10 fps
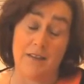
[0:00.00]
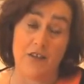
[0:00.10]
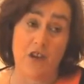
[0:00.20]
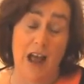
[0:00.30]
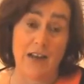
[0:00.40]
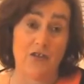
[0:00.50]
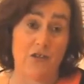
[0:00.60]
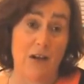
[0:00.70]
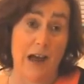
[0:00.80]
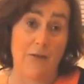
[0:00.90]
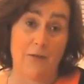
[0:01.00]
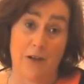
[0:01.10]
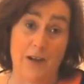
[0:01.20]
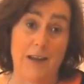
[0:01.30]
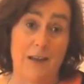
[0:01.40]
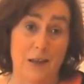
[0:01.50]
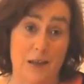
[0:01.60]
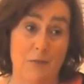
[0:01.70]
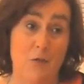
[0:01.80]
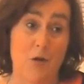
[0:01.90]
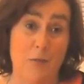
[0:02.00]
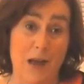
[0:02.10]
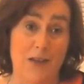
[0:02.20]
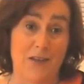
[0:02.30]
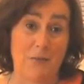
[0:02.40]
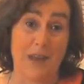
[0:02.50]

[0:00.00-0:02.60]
The challenge, however, is more about